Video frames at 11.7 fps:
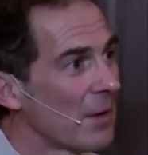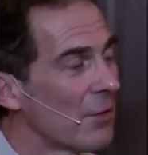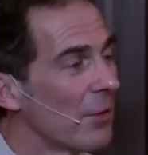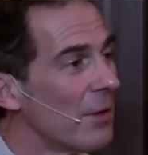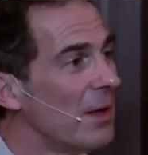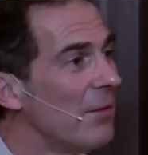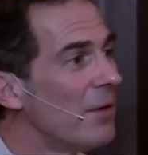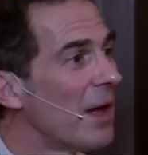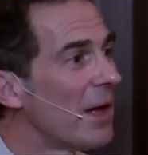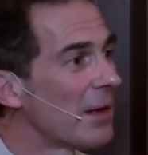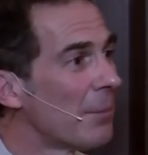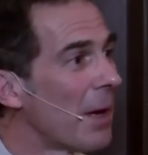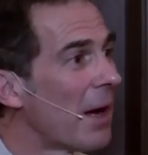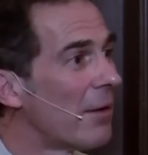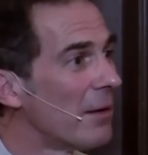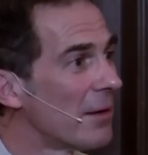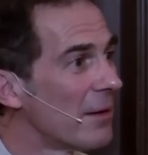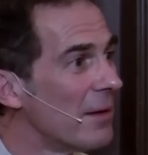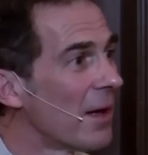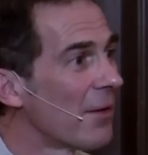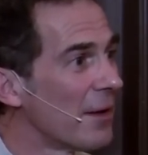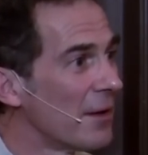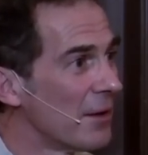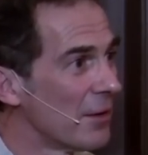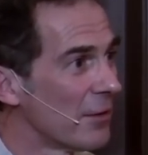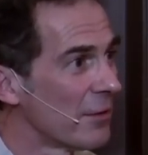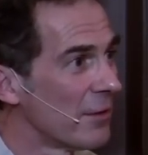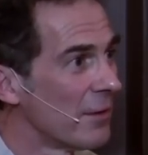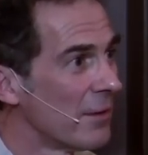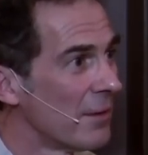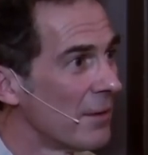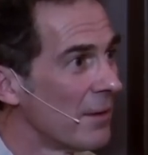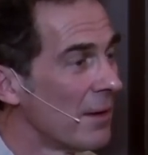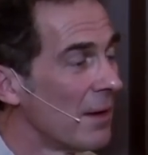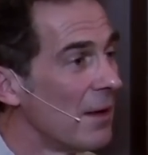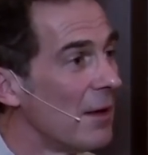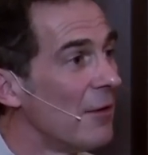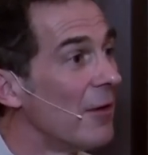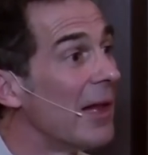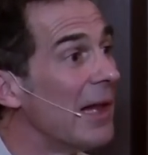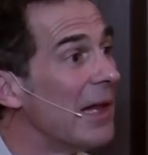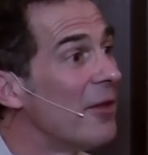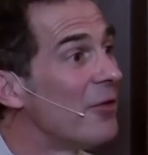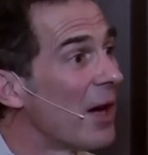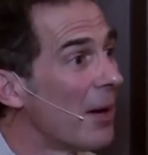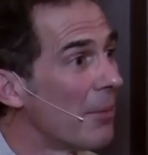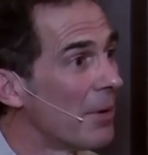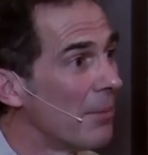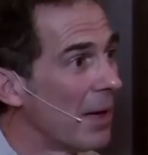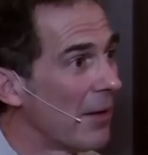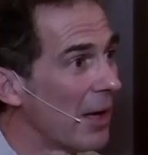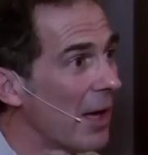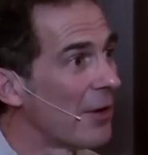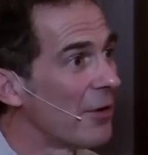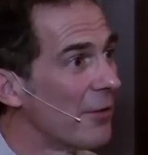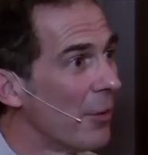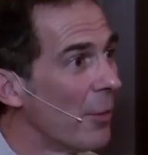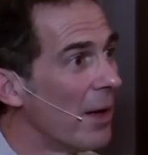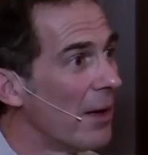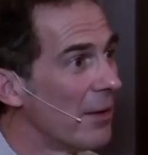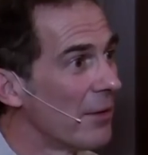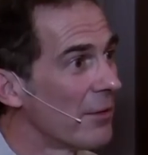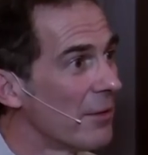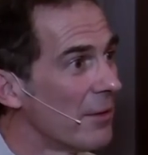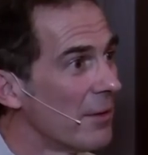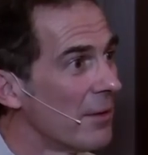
So even that apparent nothingness is lit up by the light of awareness.